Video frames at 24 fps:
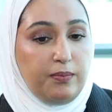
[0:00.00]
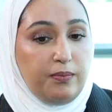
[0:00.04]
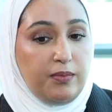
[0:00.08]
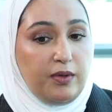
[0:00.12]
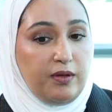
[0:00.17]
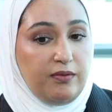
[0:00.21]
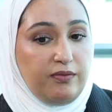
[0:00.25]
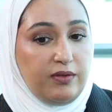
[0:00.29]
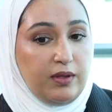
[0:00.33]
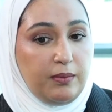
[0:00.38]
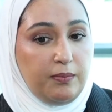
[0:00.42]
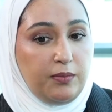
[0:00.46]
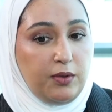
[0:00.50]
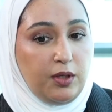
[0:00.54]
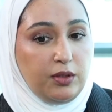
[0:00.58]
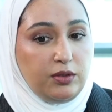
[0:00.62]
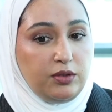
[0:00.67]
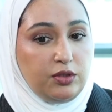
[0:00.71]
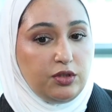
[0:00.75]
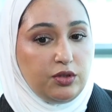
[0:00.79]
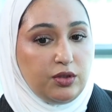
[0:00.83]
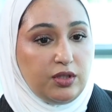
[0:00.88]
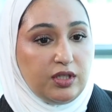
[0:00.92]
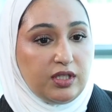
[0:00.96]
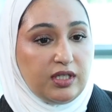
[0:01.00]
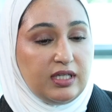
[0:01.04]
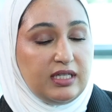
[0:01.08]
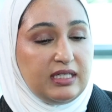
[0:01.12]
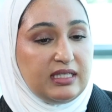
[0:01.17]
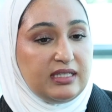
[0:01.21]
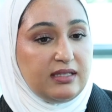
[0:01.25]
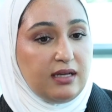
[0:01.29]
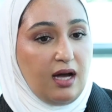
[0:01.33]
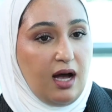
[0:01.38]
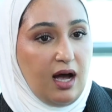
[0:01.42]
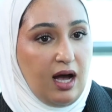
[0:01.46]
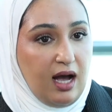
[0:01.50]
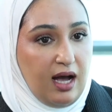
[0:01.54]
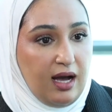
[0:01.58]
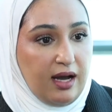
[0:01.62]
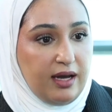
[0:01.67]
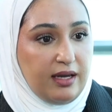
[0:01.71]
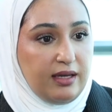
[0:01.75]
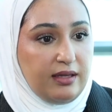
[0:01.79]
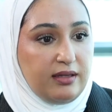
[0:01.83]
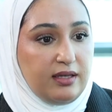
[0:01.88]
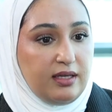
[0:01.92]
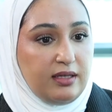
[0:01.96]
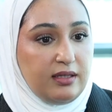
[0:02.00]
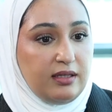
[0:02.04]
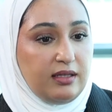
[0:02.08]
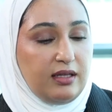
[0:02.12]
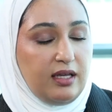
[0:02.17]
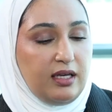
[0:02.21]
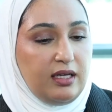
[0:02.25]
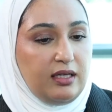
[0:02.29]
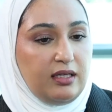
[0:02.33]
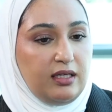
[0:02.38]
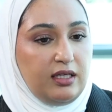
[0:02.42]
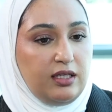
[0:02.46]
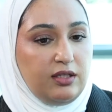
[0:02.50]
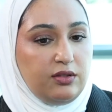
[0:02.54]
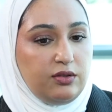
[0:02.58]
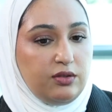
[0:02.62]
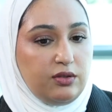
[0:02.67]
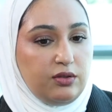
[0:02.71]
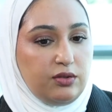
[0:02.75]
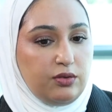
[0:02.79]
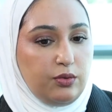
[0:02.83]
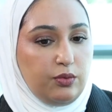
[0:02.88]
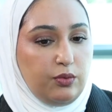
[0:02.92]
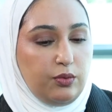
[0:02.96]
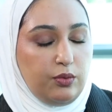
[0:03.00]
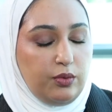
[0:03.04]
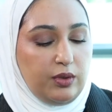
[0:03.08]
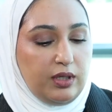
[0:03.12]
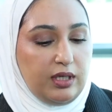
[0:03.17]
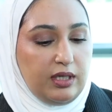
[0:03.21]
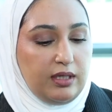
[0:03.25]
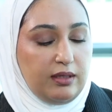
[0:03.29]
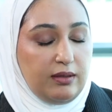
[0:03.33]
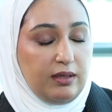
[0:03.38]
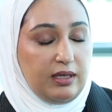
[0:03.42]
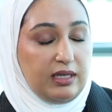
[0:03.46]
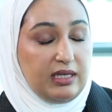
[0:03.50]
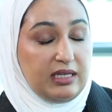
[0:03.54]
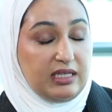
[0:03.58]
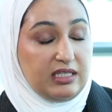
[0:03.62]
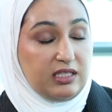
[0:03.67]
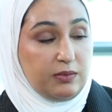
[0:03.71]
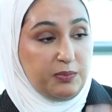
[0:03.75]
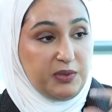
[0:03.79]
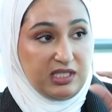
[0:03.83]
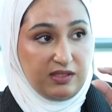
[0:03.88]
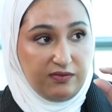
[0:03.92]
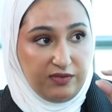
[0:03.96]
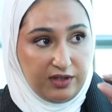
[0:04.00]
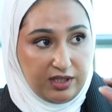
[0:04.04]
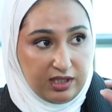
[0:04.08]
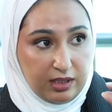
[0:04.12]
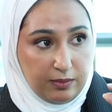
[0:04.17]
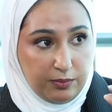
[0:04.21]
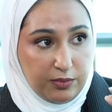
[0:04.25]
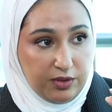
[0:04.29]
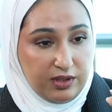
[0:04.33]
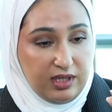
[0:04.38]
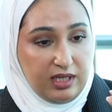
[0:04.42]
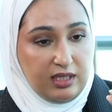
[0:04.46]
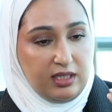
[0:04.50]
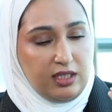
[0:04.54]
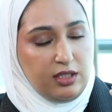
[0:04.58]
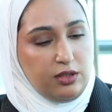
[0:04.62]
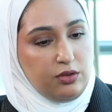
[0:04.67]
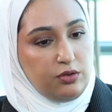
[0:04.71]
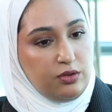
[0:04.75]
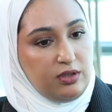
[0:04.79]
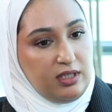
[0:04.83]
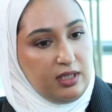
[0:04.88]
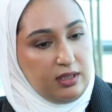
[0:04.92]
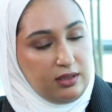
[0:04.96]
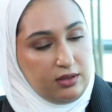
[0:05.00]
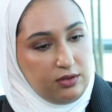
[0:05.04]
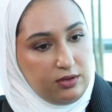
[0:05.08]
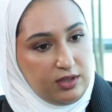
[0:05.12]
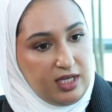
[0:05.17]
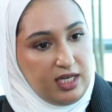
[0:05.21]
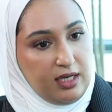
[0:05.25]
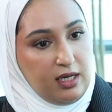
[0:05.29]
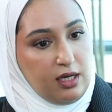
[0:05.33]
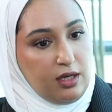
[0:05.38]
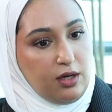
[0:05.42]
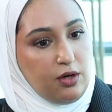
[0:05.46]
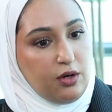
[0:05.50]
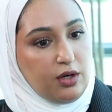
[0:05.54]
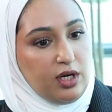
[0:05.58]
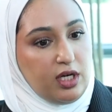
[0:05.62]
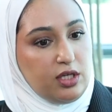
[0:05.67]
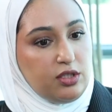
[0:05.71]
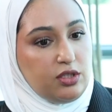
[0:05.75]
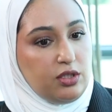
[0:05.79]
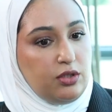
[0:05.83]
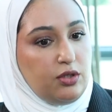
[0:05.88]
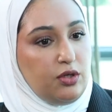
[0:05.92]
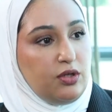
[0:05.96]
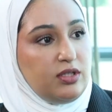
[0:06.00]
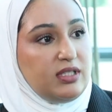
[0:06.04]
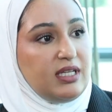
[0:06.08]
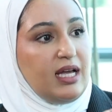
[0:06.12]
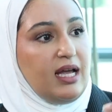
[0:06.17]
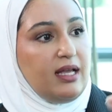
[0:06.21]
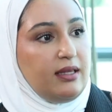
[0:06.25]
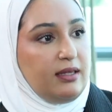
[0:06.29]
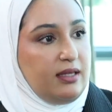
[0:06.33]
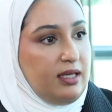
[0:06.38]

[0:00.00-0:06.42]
if the blood sugar is high, then they need to a specific number. They need to take a correction dose, and